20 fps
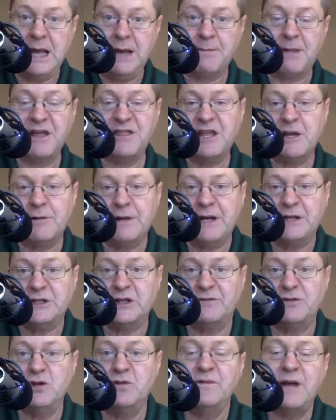My theory is
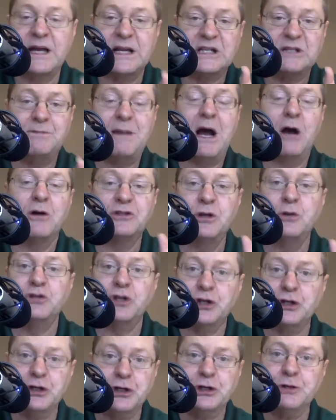if you've got a spouse who's
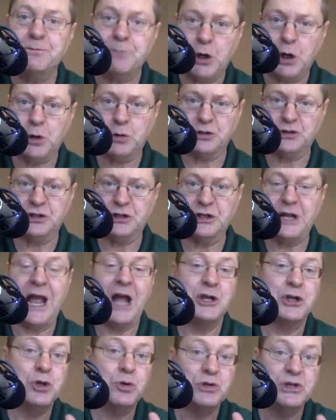a good person
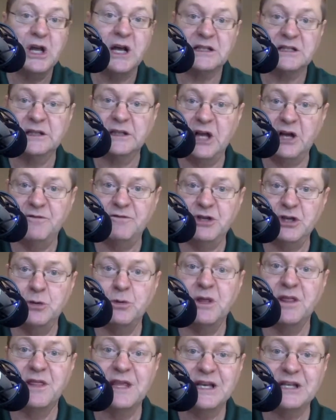and who does love
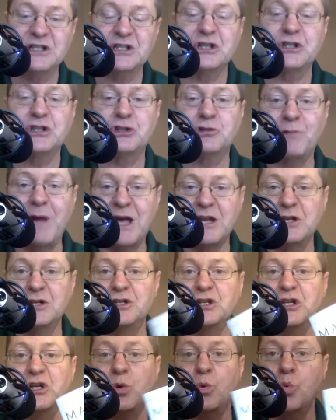you, this
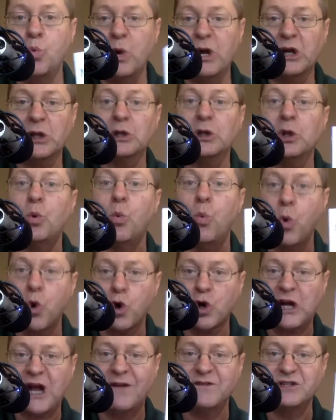strategy will
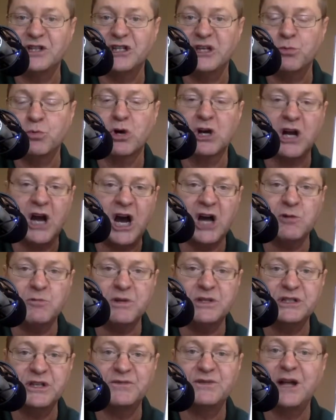work. I've seen it work
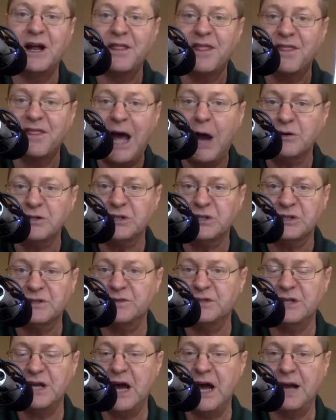hundreds, if not thousands
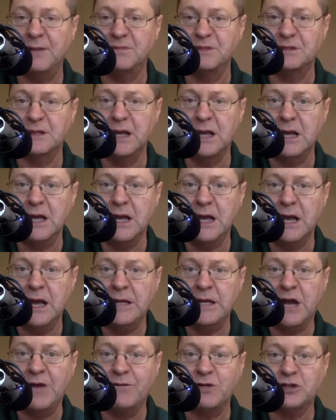of times.
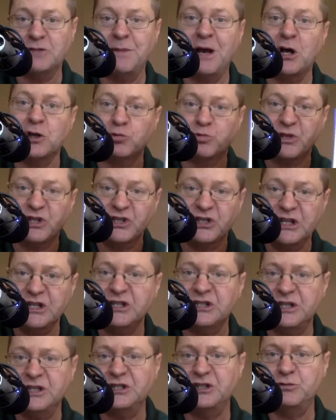Now, if your spouse
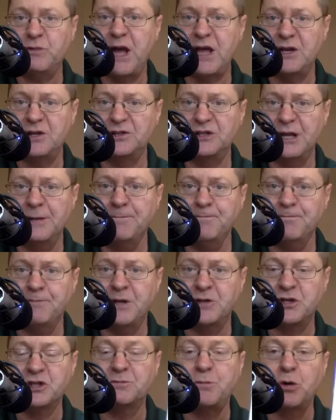resists this strategy
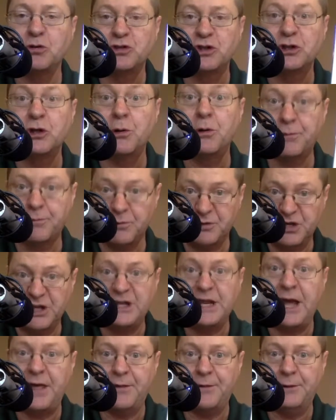that you're supposed to go through
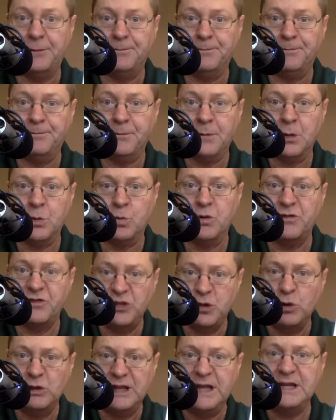together, with
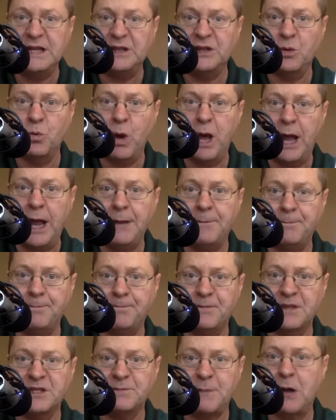you leading the way,
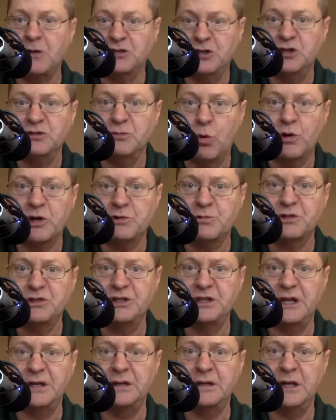the spouse who's more
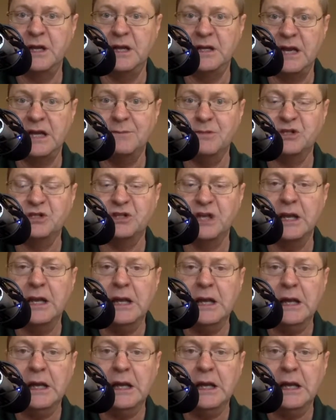interested in intimacy,